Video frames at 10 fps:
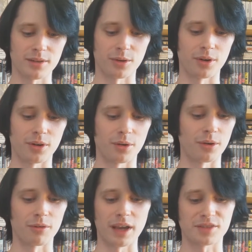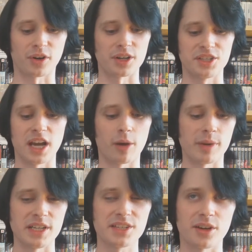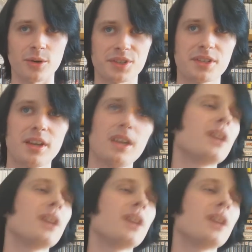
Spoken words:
or as far as JRPGs goes.